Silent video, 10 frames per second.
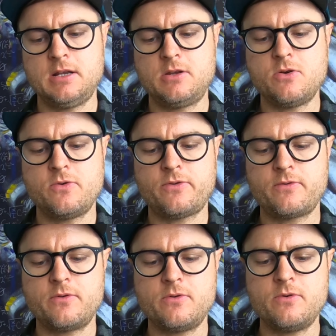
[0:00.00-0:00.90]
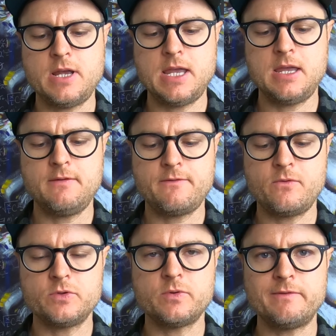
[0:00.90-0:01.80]
of go through a
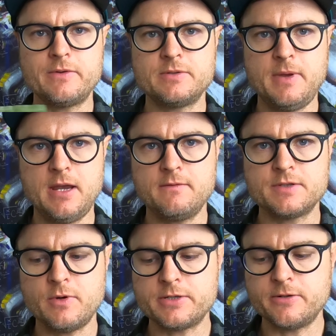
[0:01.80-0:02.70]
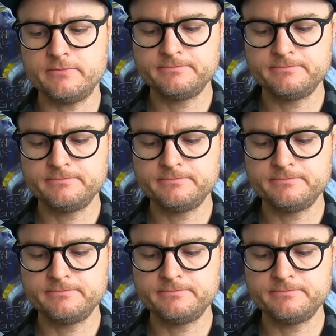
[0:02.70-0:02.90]
full 12-ounce bag of espresso.